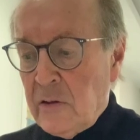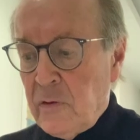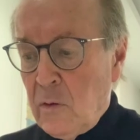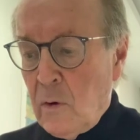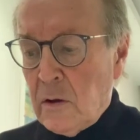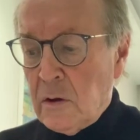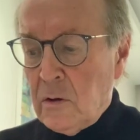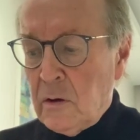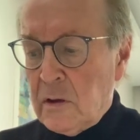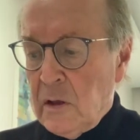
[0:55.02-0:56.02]
what could I
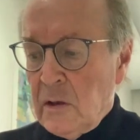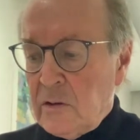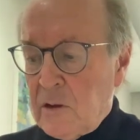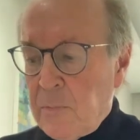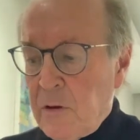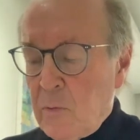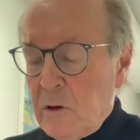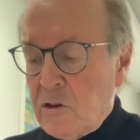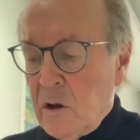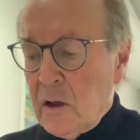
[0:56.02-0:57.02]
call it? Something
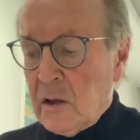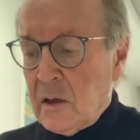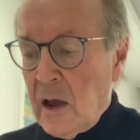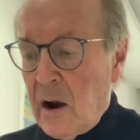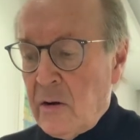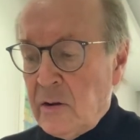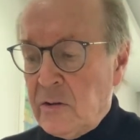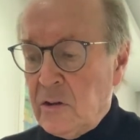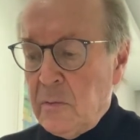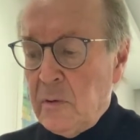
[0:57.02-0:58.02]
which carries
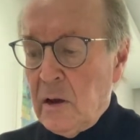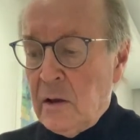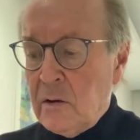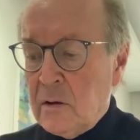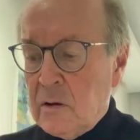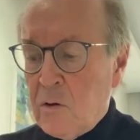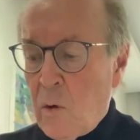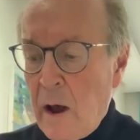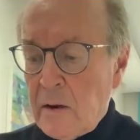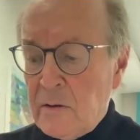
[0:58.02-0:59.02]
them and
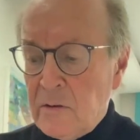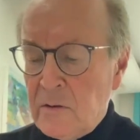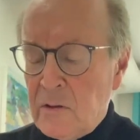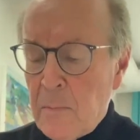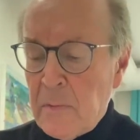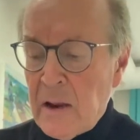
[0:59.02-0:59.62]
quietens them